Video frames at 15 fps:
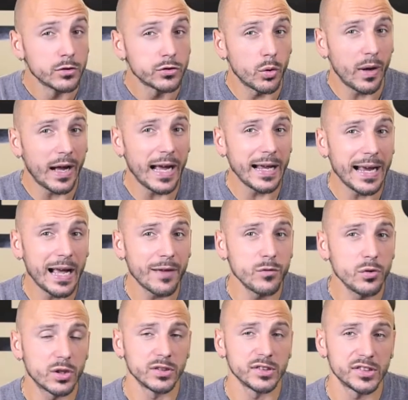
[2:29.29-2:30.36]
So I'd have
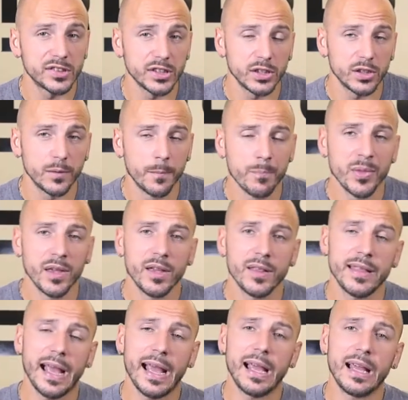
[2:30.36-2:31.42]
you consider
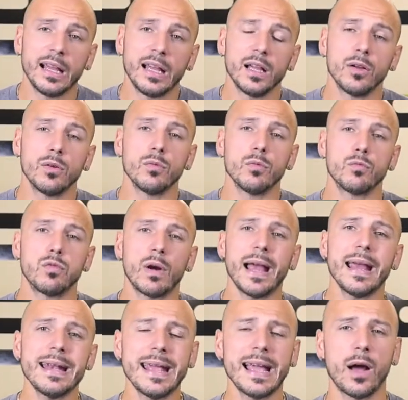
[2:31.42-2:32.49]
that
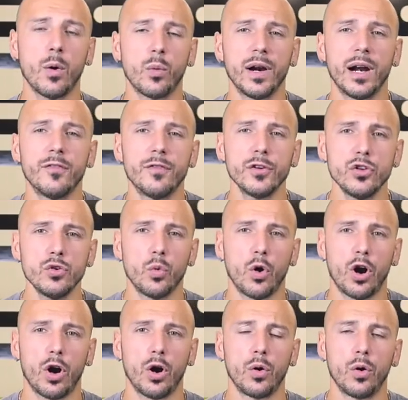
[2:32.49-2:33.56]
right now, wherever you
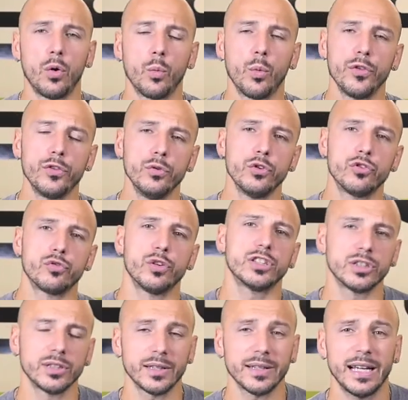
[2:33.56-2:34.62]
are with your
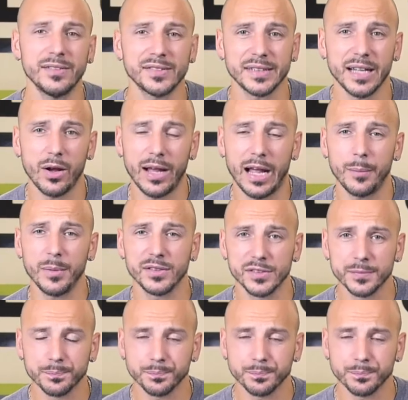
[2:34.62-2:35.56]
nutrition and lifestyle habits,